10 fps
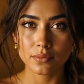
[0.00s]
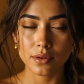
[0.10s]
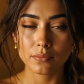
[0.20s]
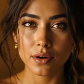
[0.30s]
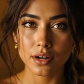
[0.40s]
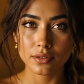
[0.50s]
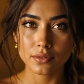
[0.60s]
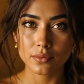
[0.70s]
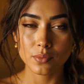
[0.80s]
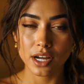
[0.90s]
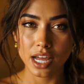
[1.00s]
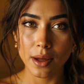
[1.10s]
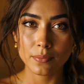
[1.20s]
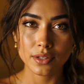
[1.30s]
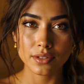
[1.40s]
But what
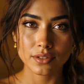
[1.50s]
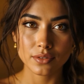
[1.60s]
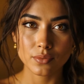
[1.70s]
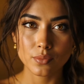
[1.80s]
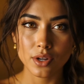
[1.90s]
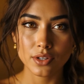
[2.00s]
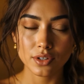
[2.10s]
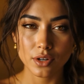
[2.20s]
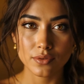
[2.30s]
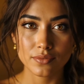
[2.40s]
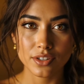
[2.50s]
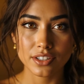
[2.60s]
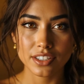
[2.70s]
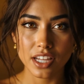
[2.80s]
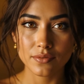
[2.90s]
happens when you don't feel
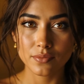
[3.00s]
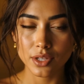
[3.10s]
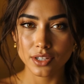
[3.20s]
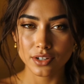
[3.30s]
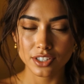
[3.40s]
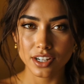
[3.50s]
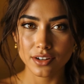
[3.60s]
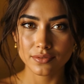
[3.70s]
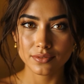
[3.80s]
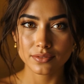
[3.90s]
safe with yourself?